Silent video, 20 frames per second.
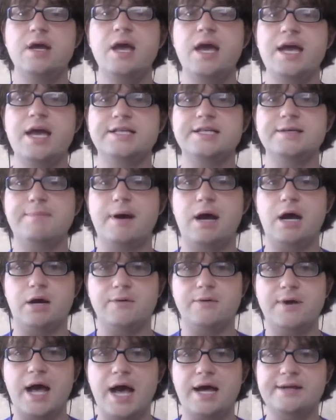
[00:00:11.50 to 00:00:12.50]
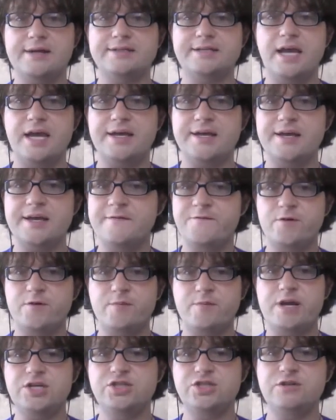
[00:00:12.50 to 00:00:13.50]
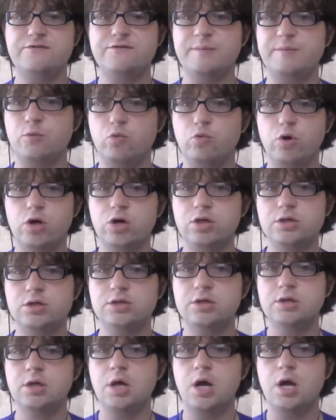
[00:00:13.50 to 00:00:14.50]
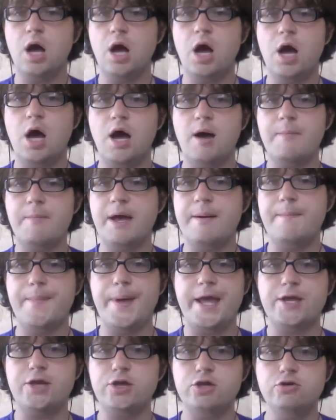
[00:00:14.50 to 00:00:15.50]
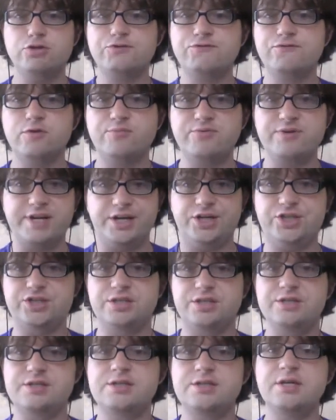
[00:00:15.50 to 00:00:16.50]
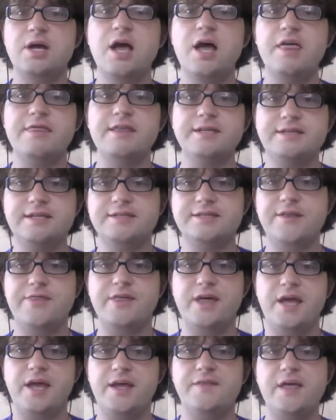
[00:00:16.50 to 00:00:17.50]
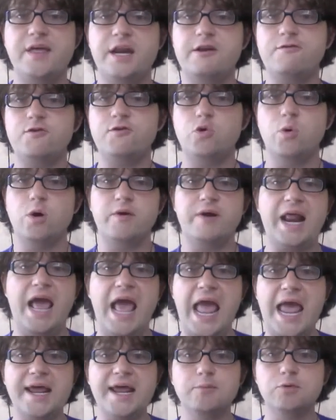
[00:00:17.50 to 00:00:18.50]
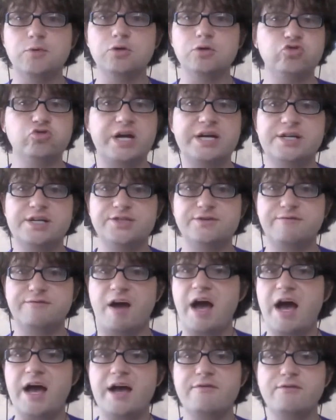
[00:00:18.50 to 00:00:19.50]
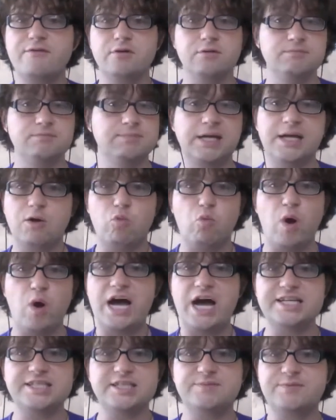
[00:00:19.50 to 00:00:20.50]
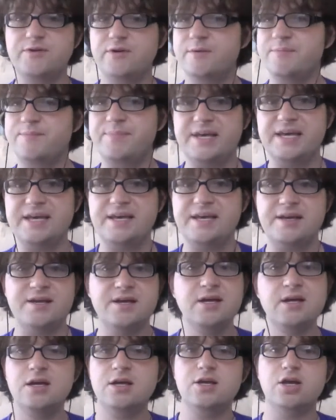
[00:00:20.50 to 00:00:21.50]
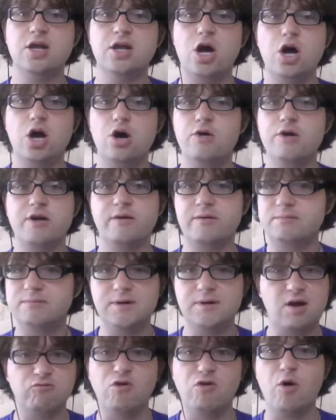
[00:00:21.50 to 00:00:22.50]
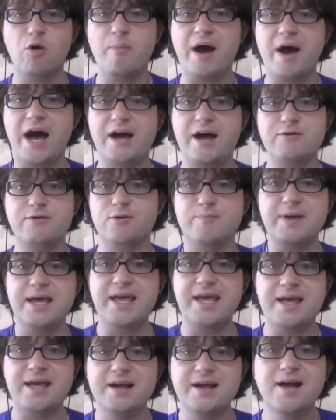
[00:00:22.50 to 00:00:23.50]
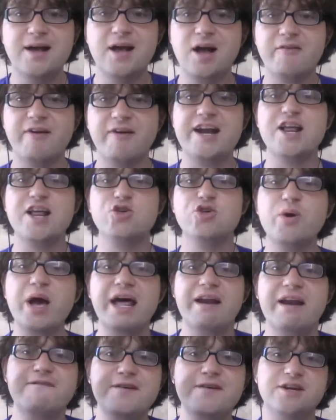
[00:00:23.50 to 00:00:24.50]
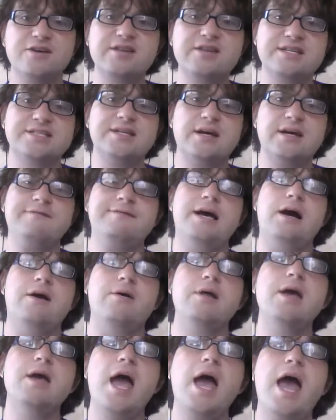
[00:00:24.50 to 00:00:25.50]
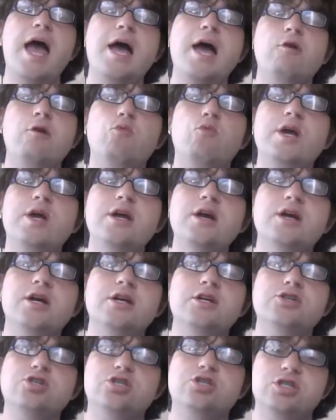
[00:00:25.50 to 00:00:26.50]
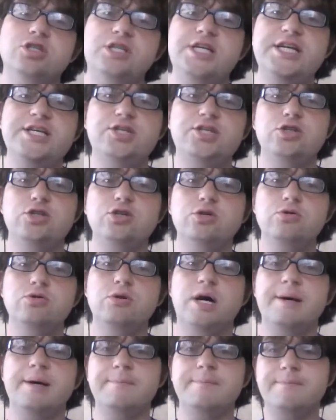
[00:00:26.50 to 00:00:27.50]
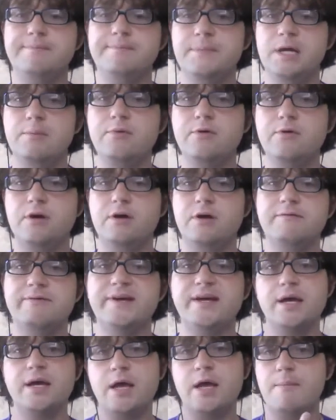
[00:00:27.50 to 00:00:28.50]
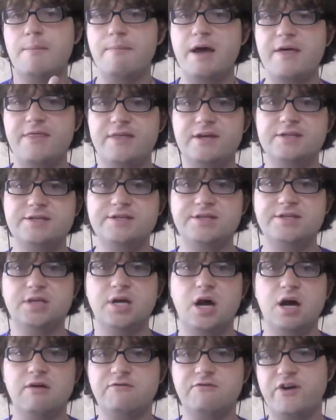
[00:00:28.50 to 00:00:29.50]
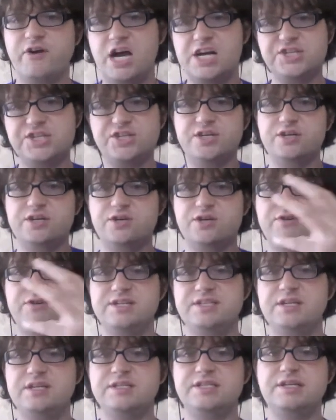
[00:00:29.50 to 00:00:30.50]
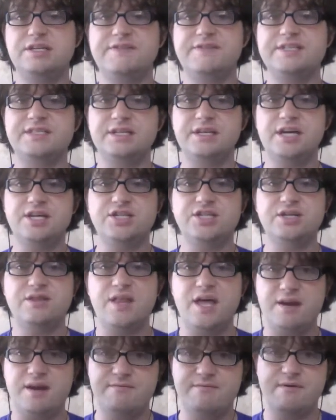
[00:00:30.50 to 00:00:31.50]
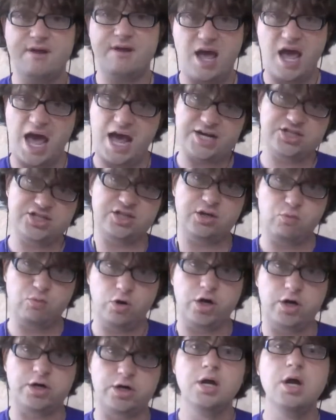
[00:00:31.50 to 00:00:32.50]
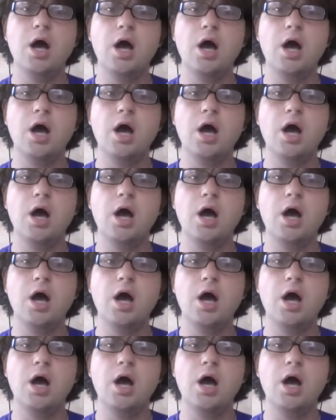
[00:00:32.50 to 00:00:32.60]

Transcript: It's about how to take information from the world and make useful predictions. This is a thing that if you are an animal trying to survive, you're like a wasp, you're a bee, you're a robot, you're me, all right, you got to figure this stuff out. And we are going to teach you a number of methods of gradually increasing sophistication that actually work.